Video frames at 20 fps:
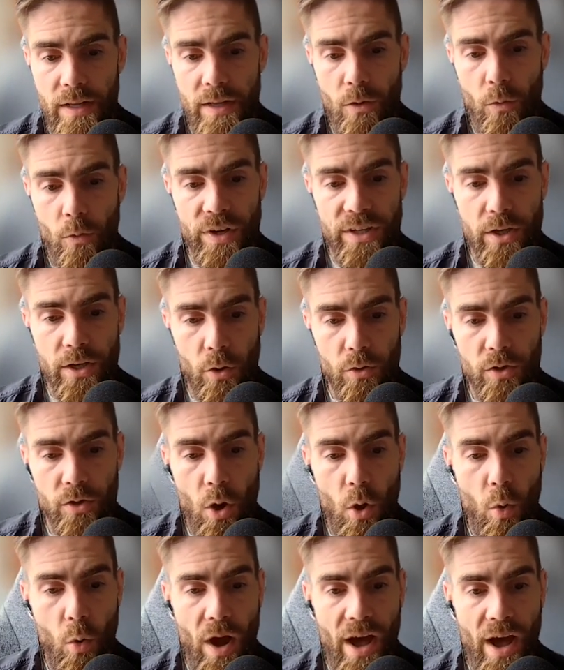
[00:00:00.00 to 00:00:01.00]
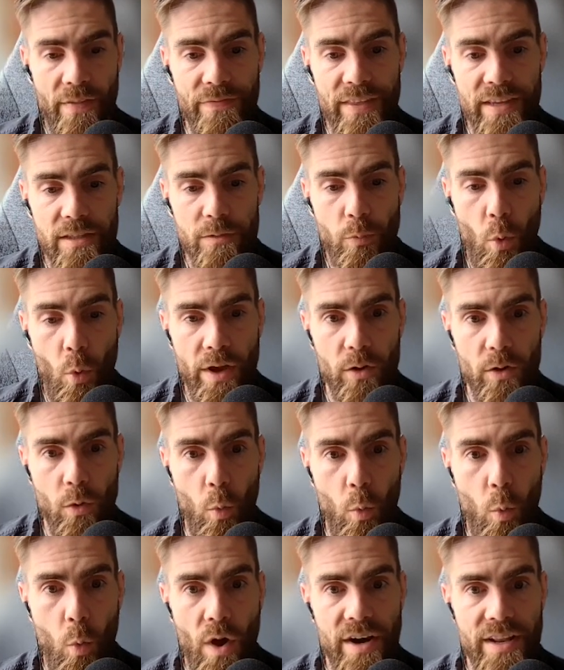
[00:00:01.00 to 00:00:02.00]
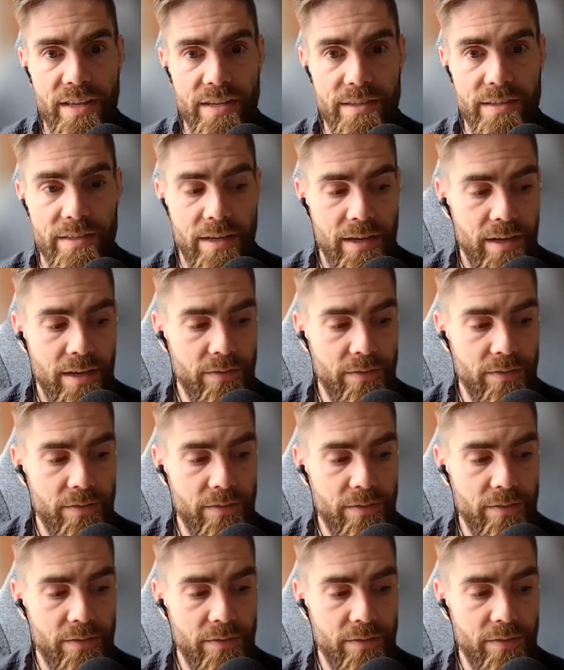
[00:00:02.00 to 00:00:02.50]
We don't know at this point what is